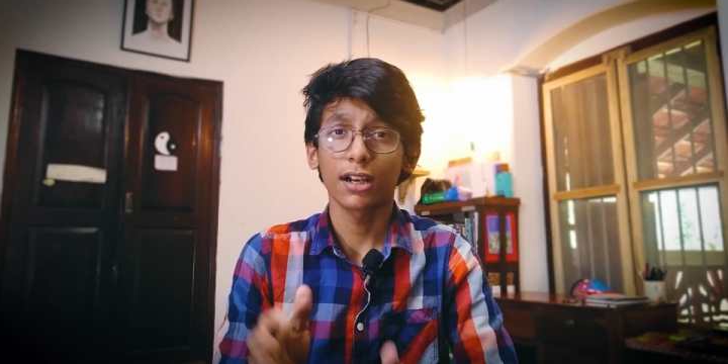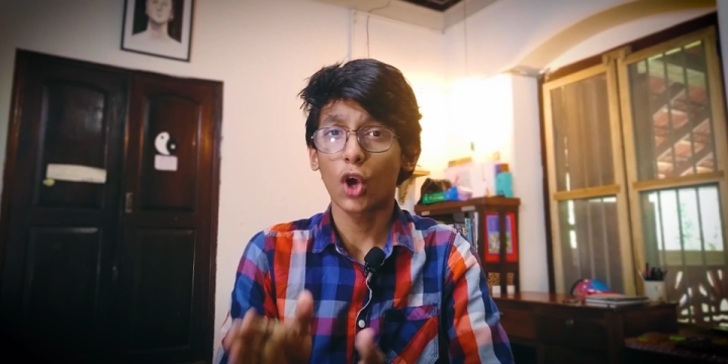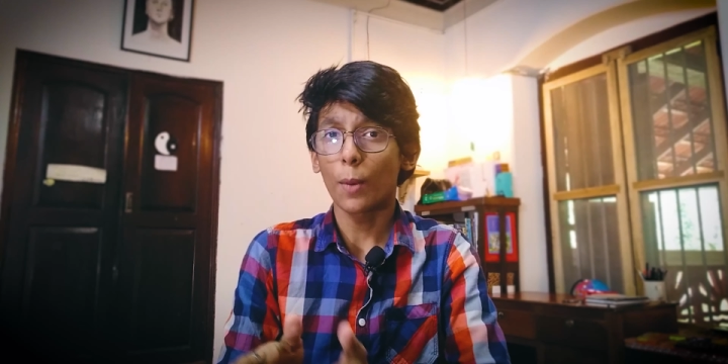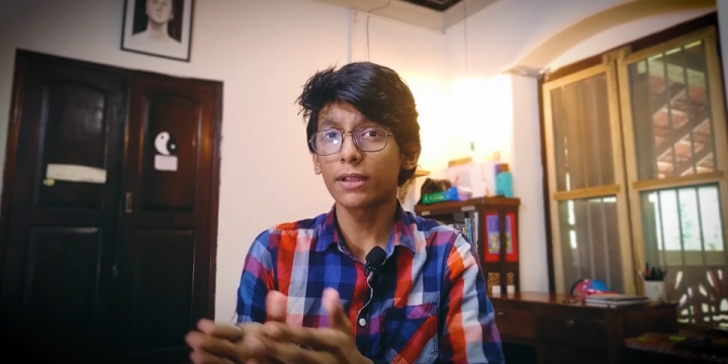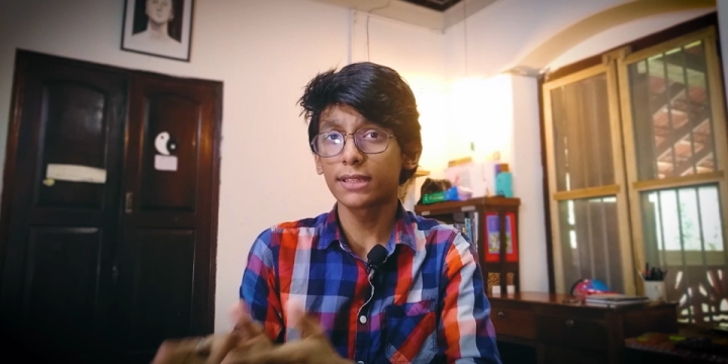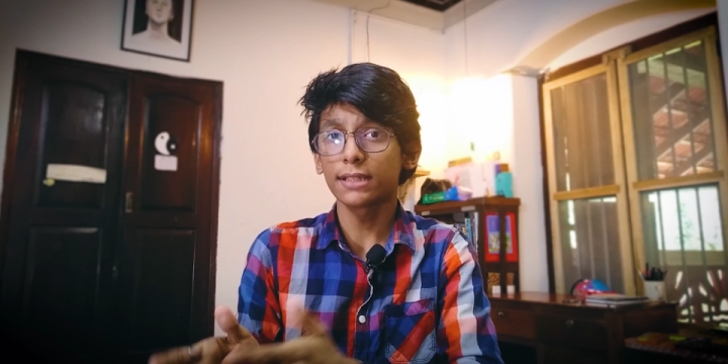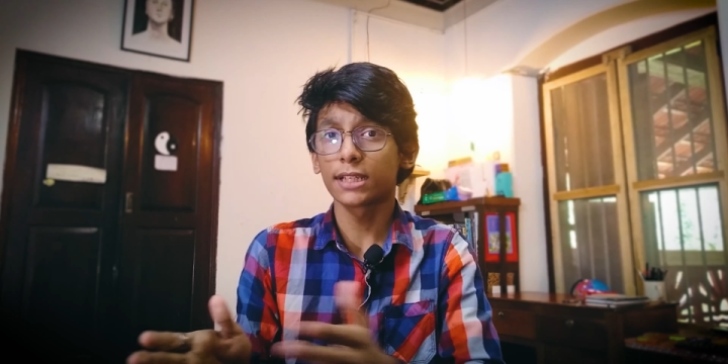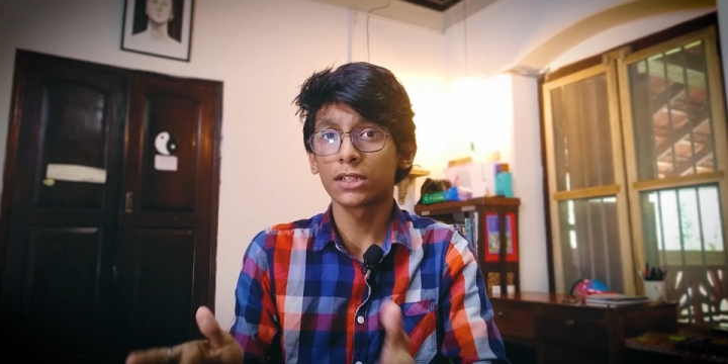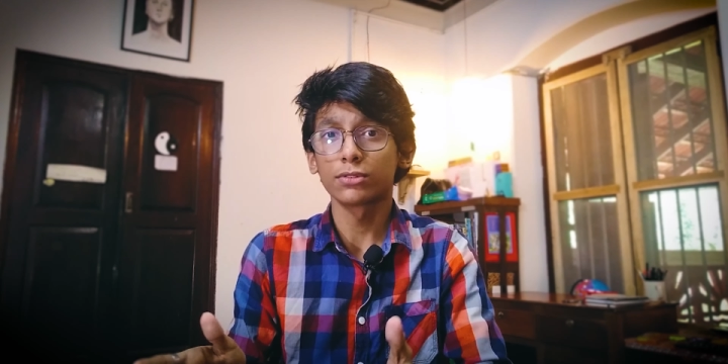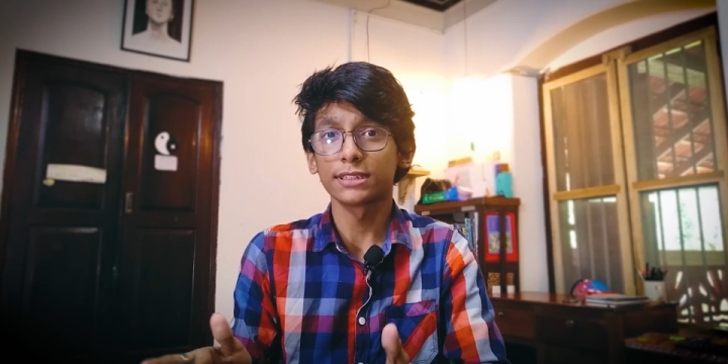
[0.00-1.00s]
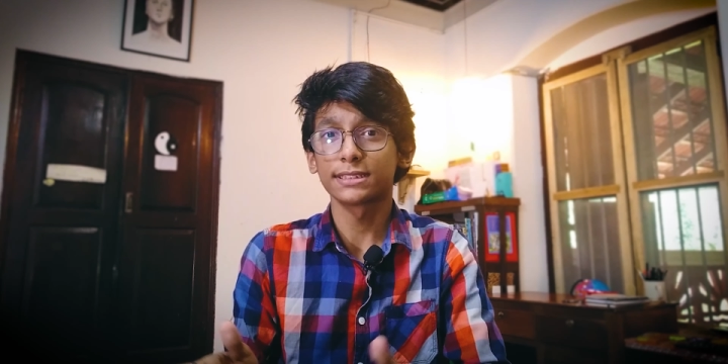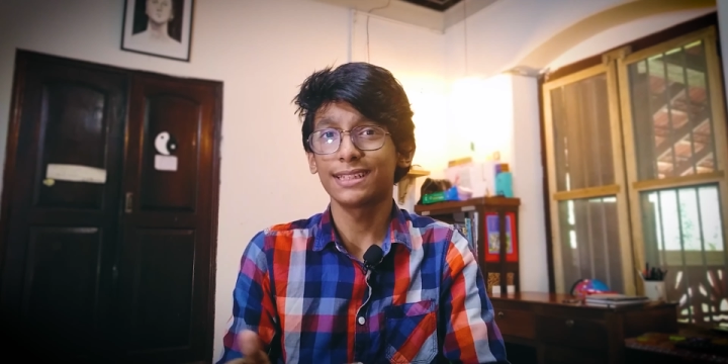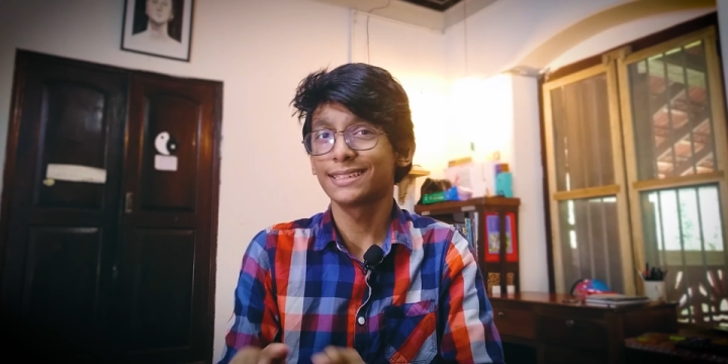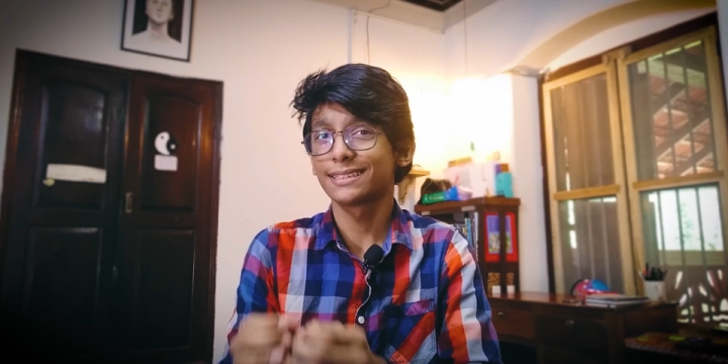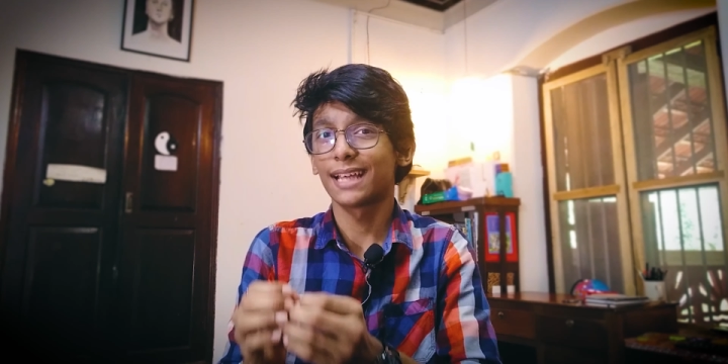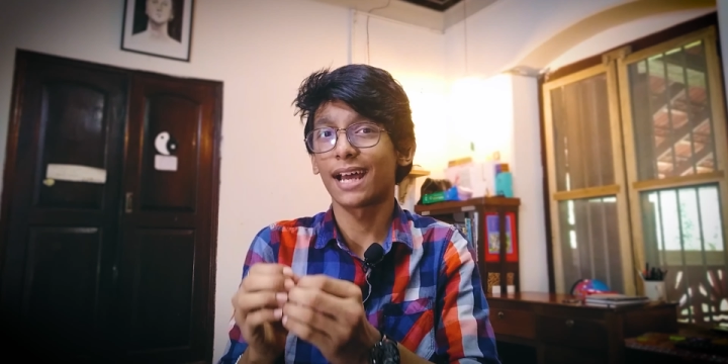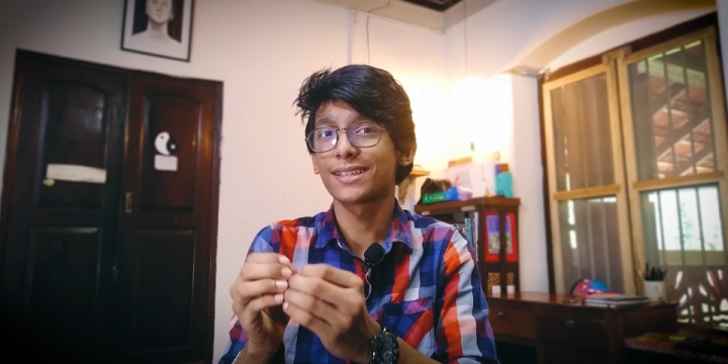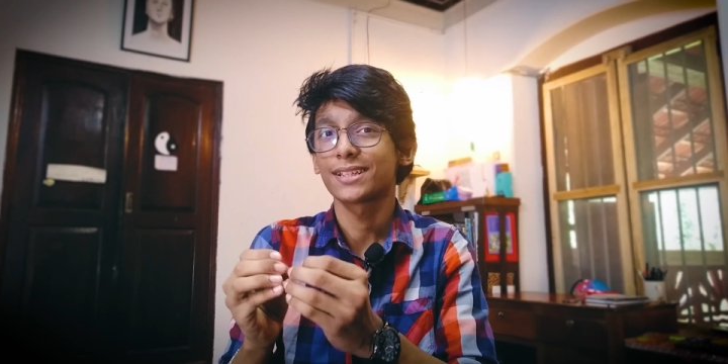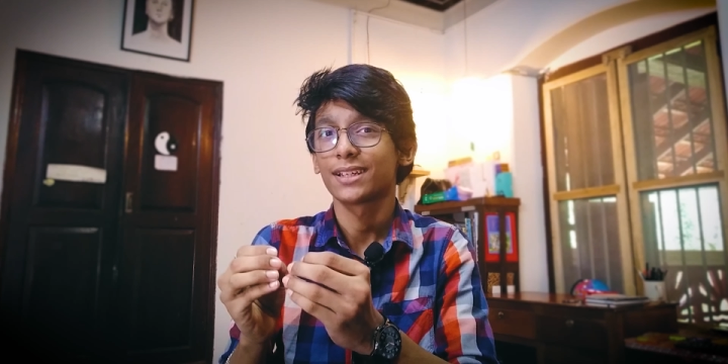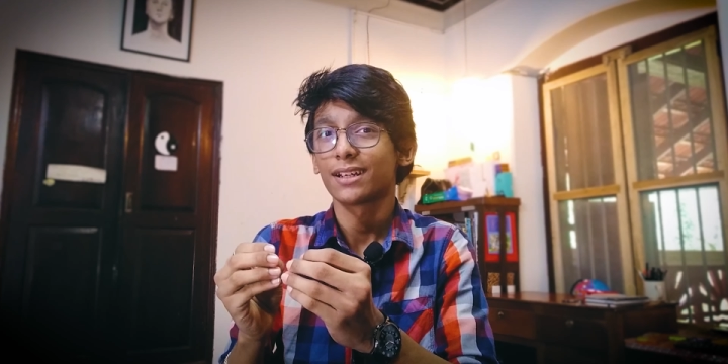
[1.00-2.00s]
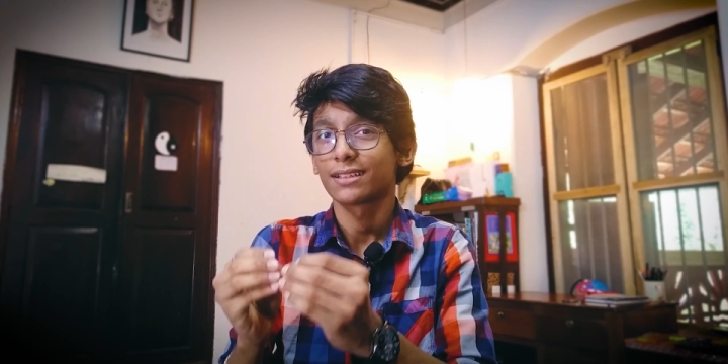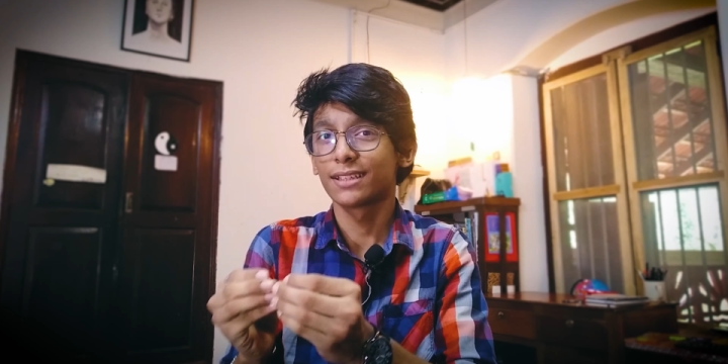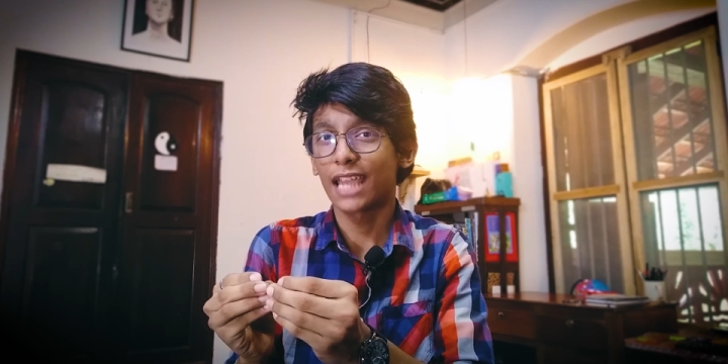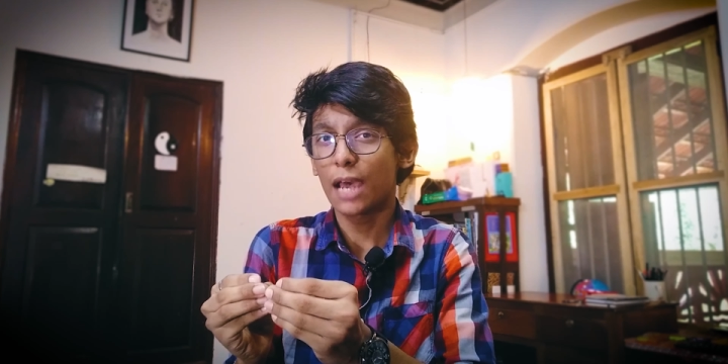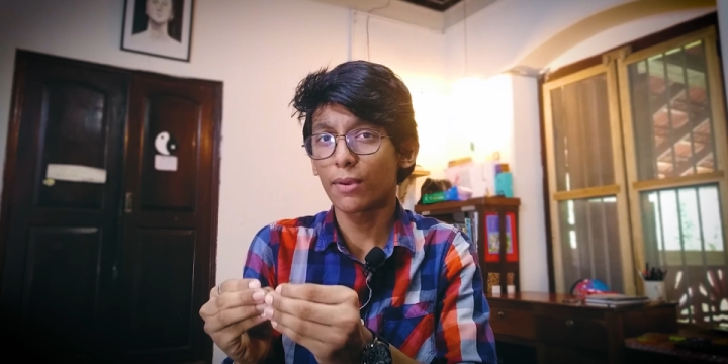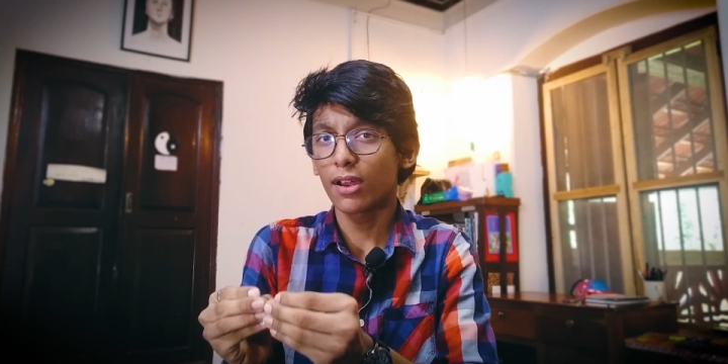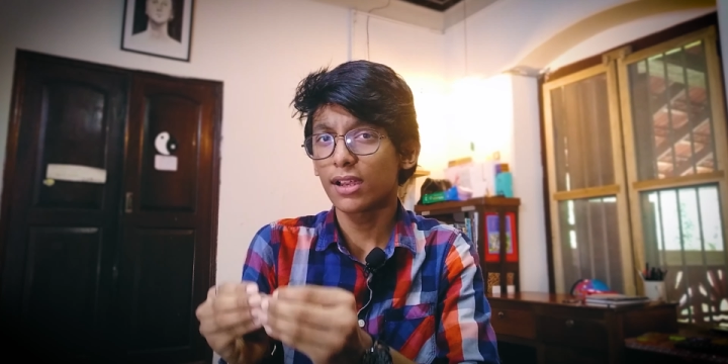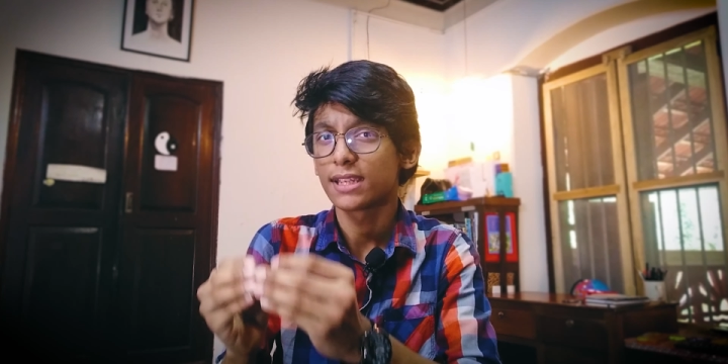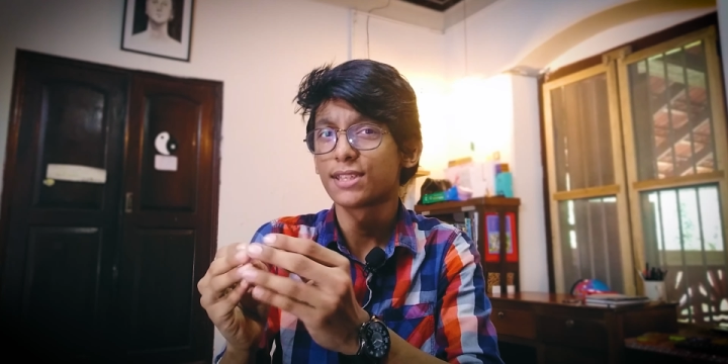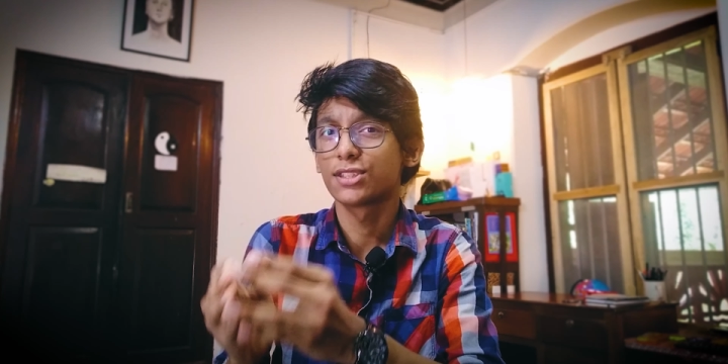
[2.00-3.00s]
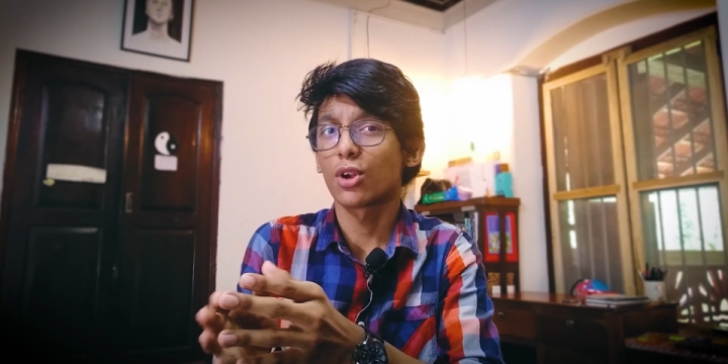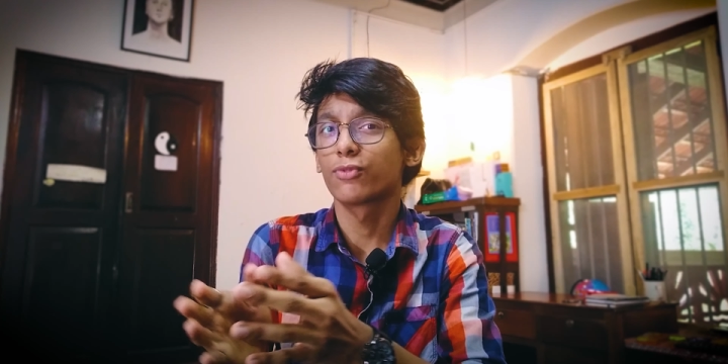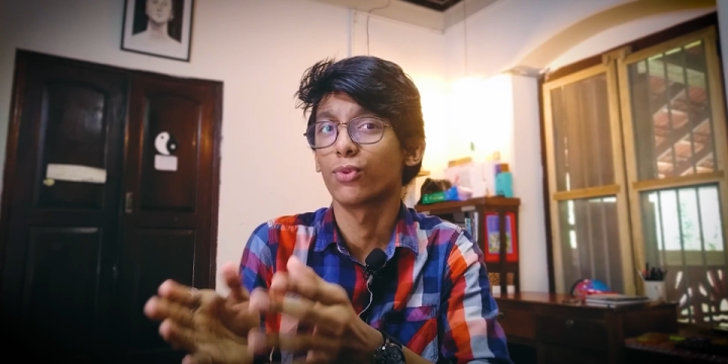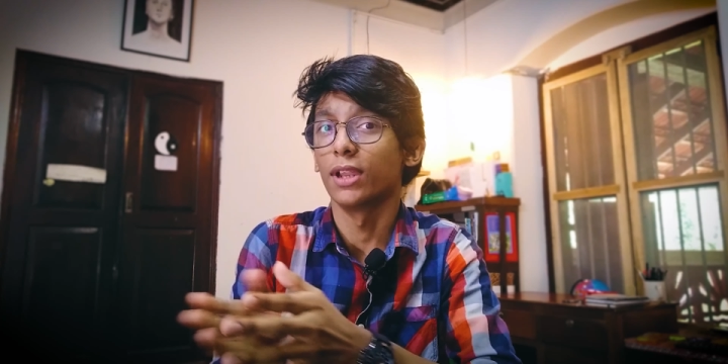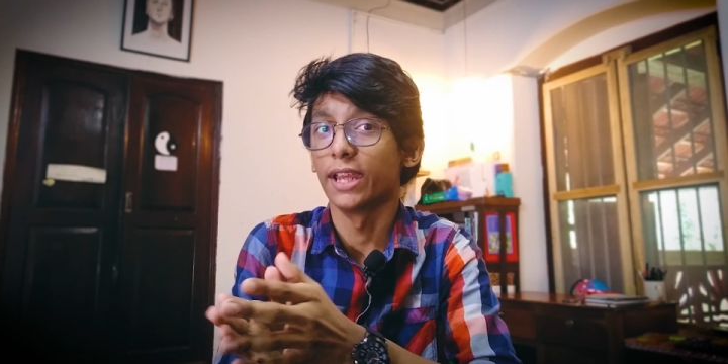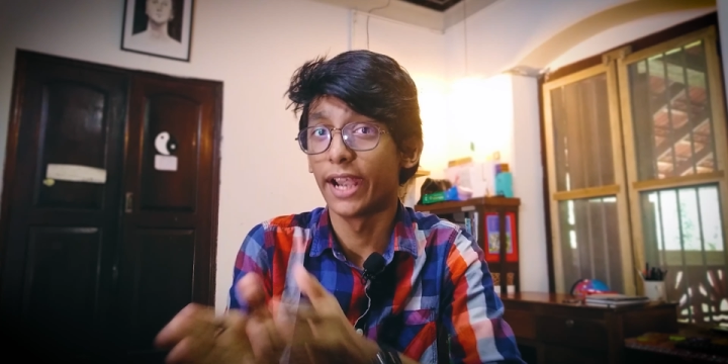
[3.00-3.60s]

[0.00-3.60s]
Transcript: a common thing they noticed is that the camera is not fully